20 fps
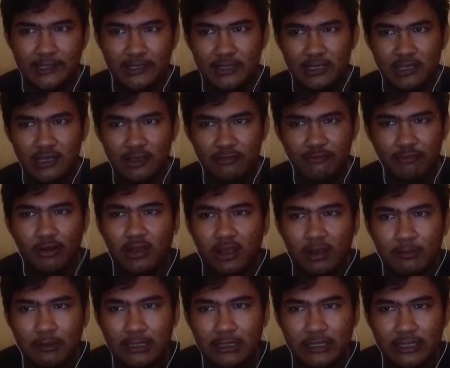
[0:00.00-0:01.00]

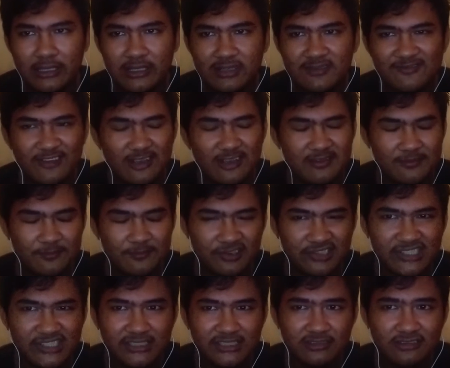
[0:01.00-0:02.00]
Vocabulary is very
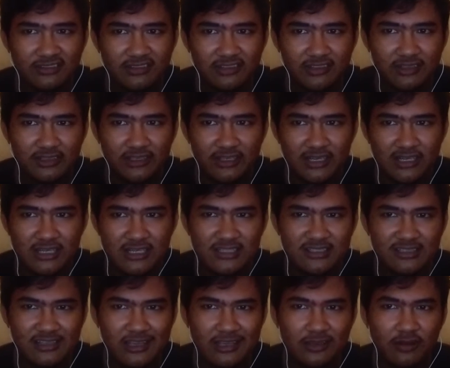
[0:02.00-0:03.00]
important. It is
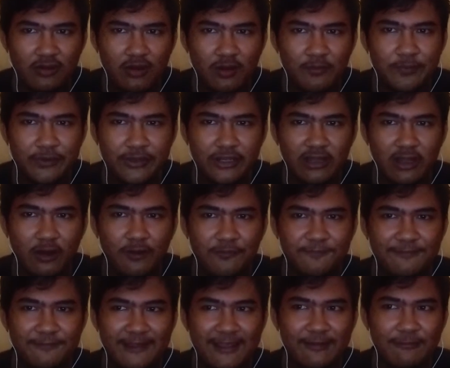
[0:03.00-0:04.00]
key to component of
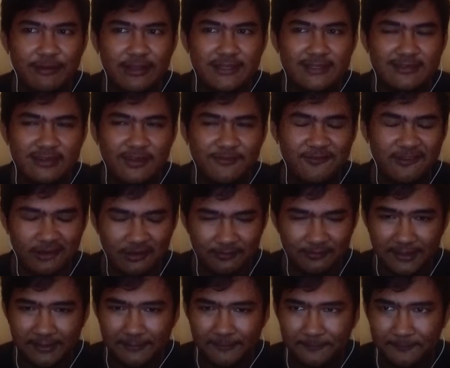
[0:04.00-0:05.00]
language
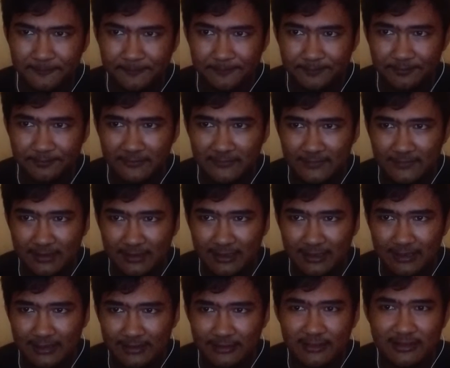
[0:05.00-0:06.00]
development.
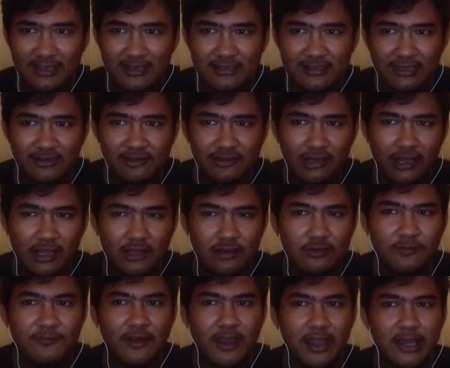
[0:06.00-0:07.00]
The teacher tries to
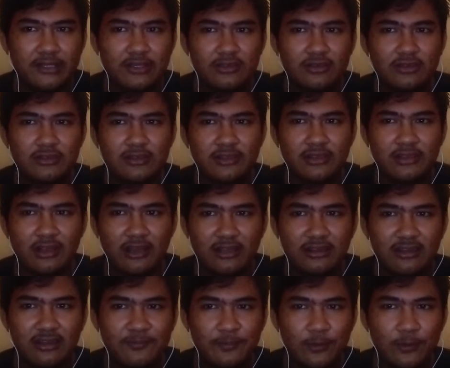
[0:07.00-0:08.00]
find creative
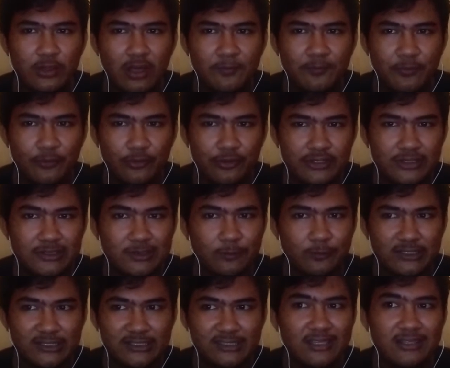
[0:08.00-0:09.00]
approach with
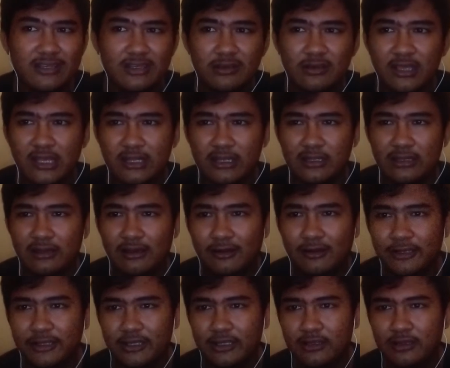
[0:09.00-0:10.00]
teaching in
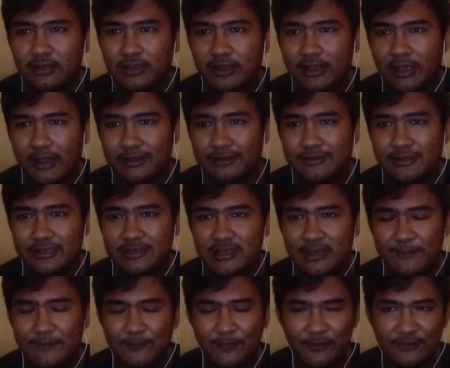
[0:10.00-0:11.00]
learning and teaching
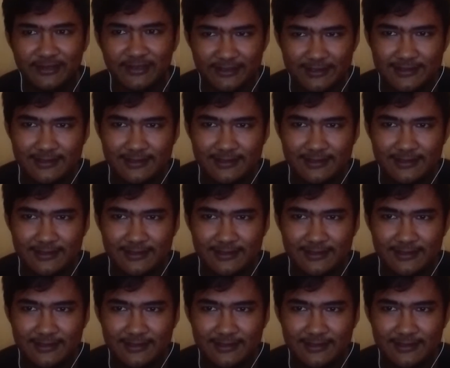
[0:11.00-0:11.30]
process.